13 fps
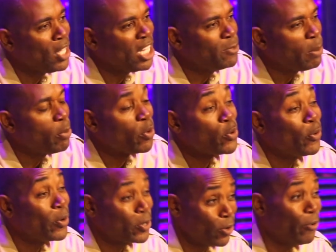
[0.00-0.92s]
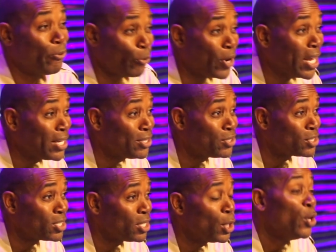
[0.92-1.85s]
these people were your
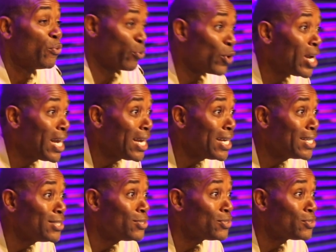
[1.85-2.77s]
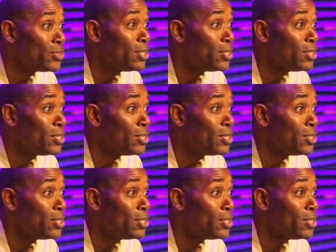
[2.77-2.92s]
friends? Friends.